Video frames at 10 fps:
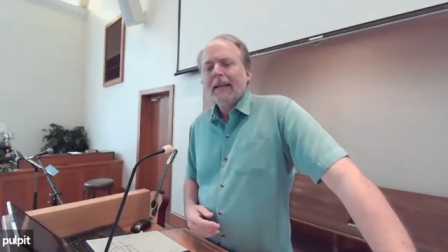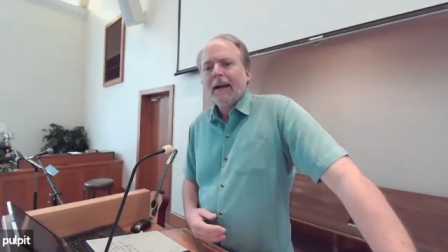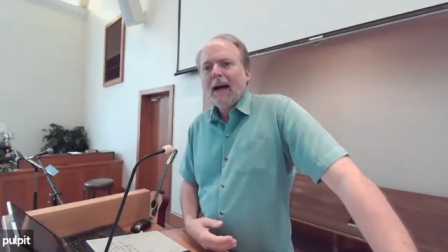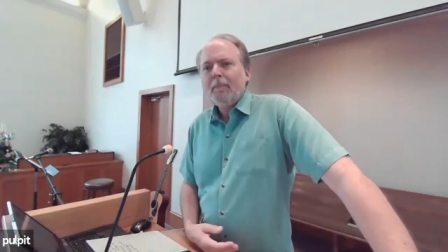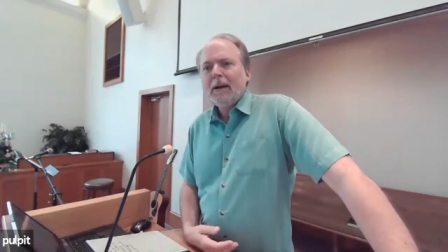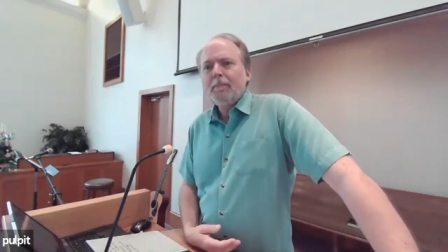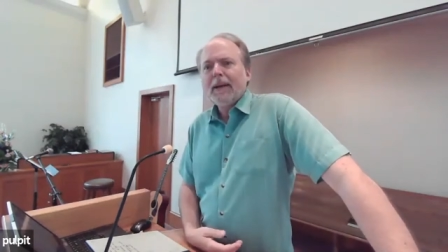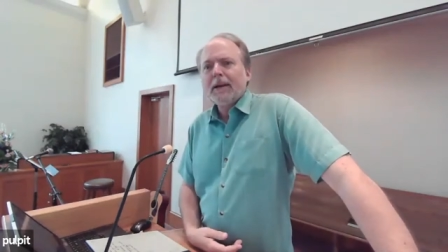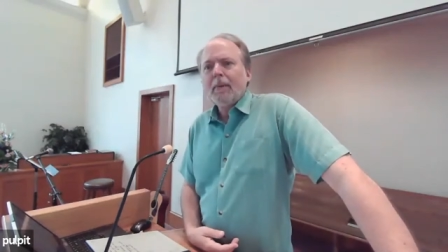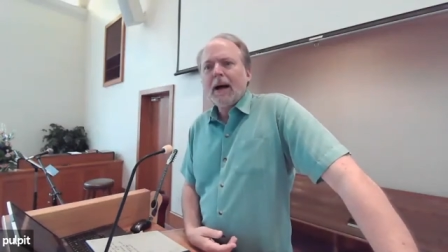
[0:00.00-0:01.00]
I've been a
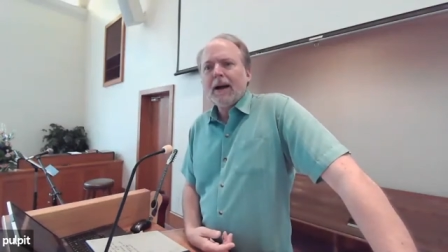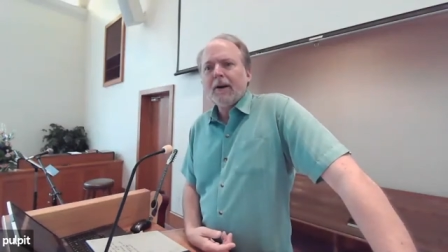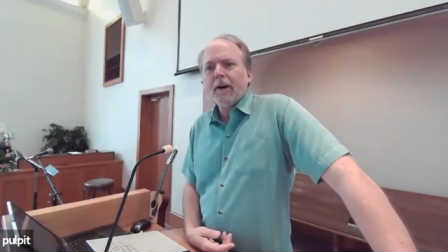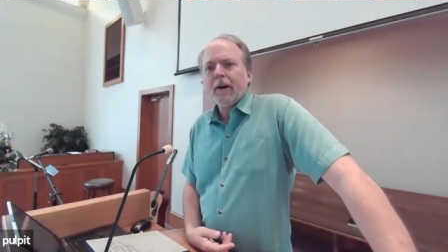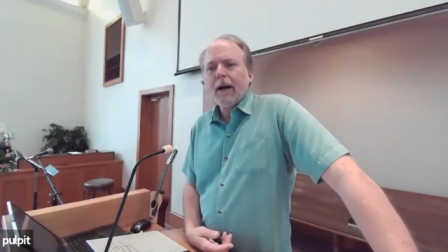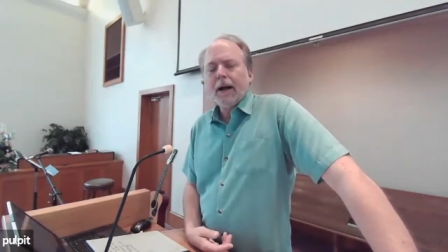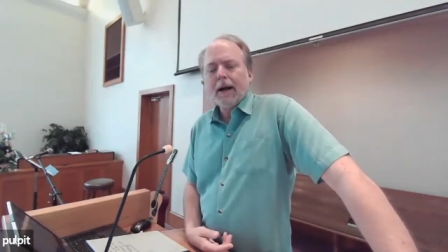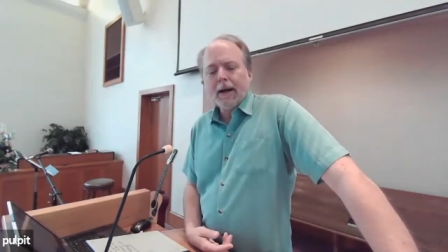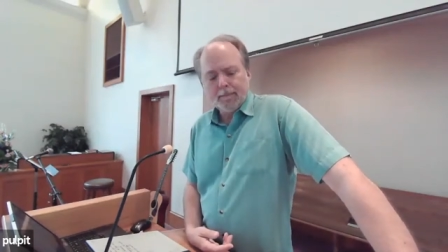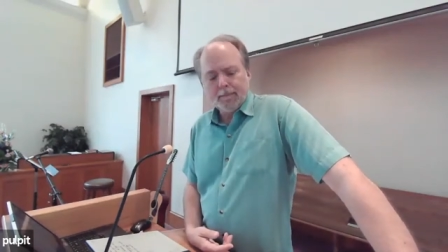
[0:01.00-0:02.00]
big admirer
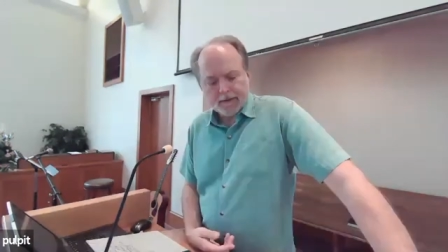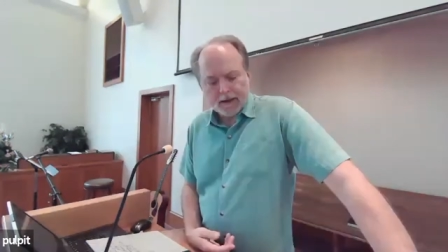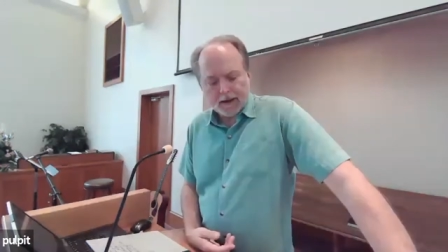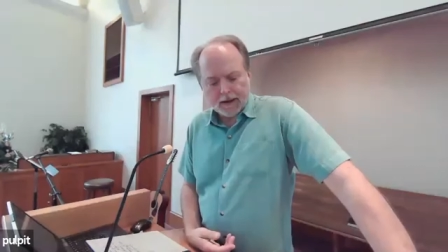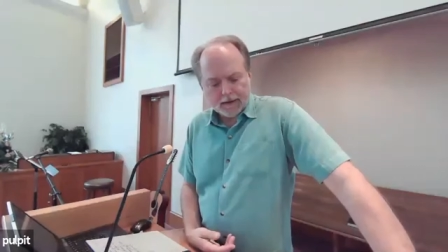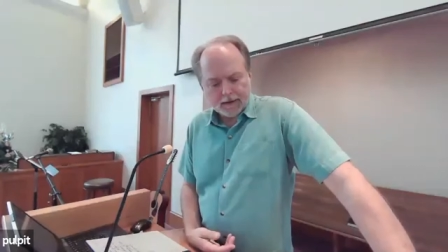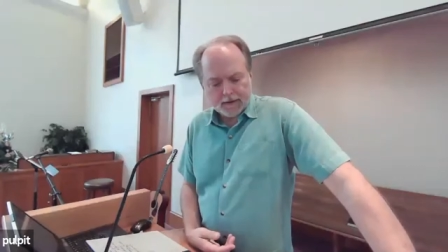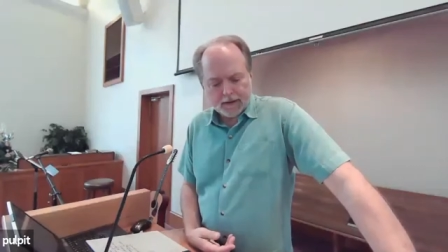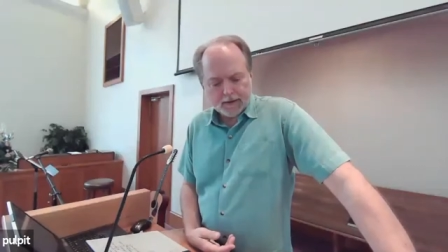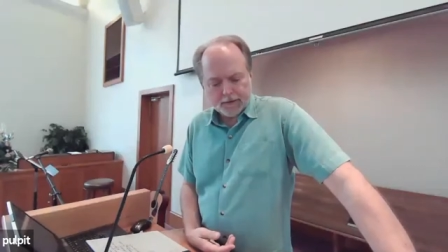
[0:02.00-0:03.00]
um, uh,
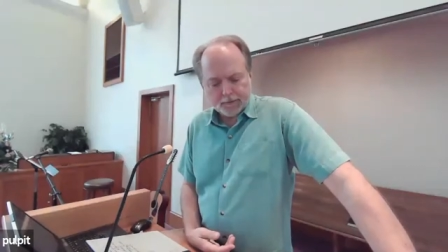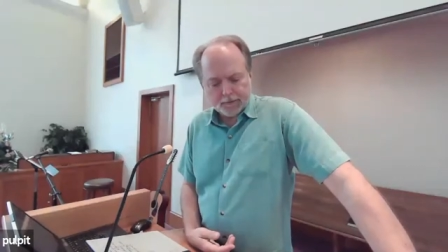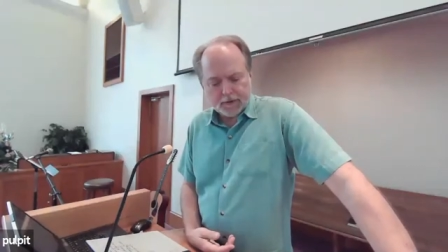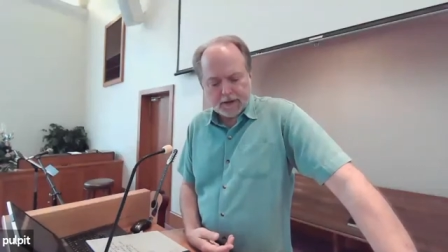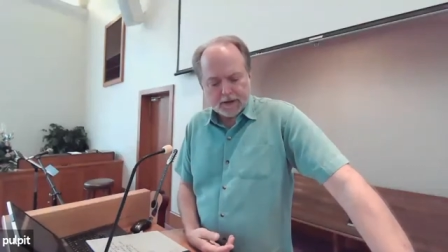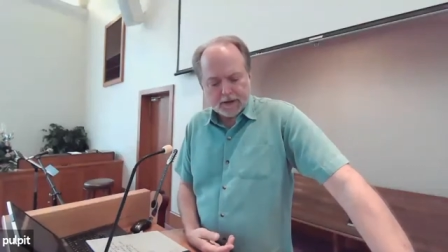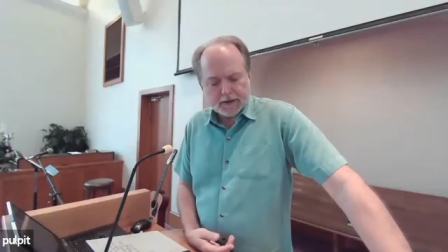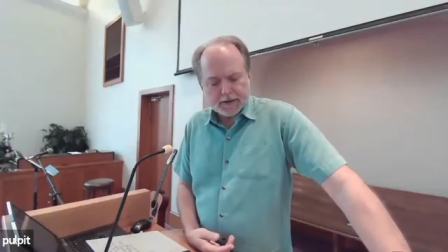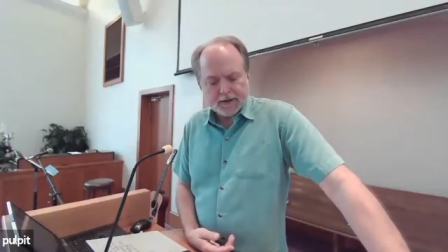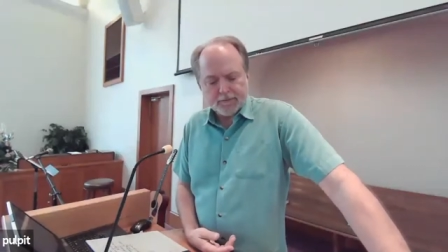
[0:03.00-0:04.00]
through the
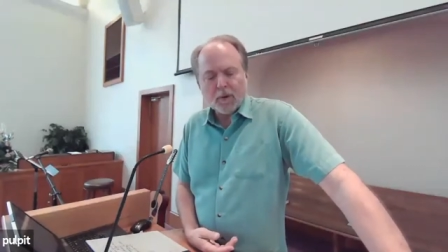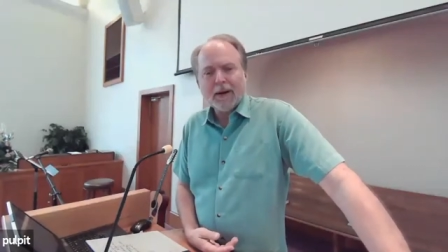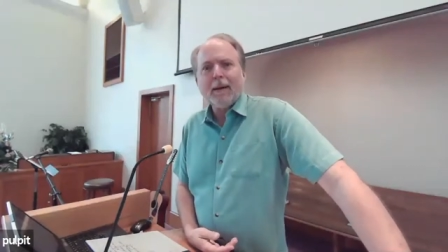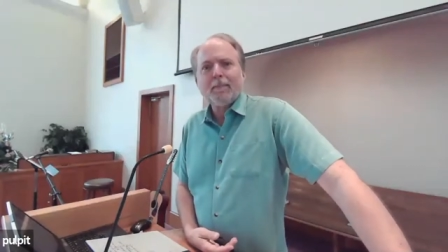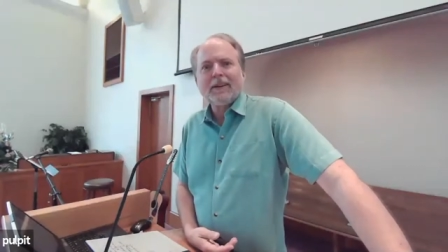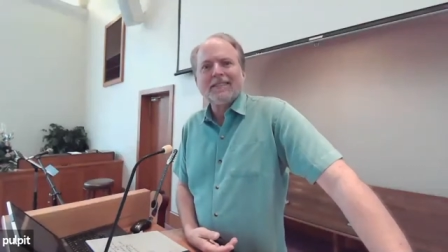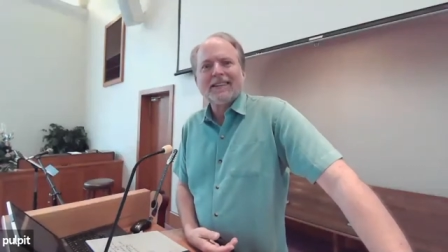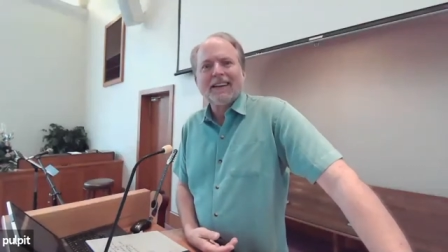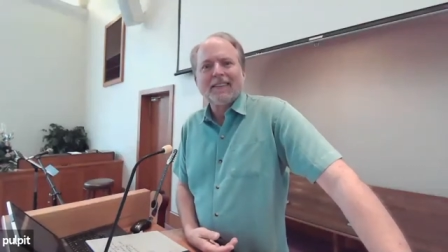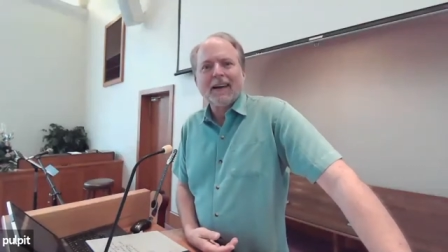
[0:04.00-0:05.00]
years of what happened in
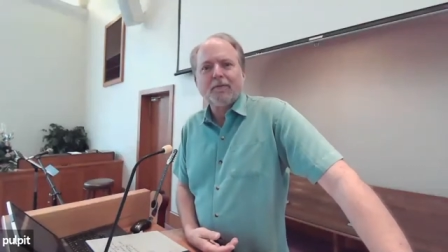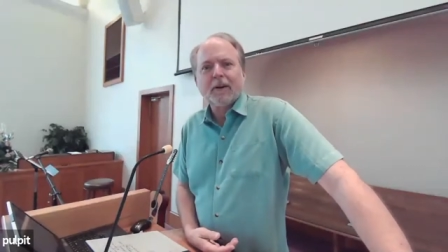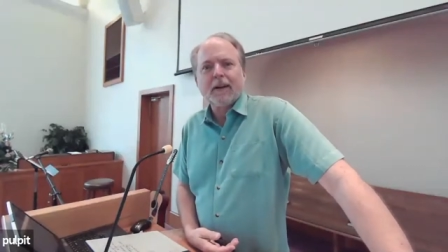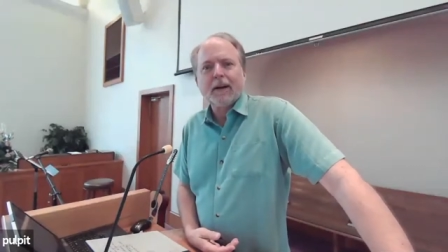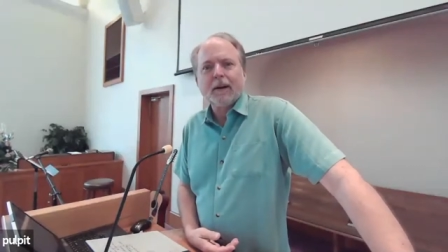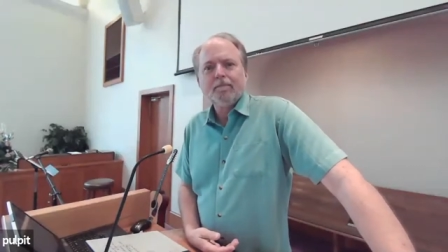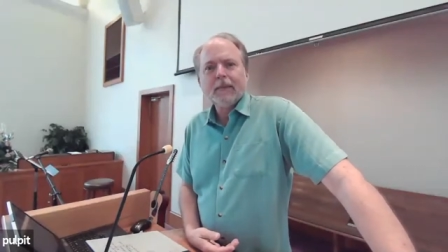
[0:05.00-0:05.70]
South Africa.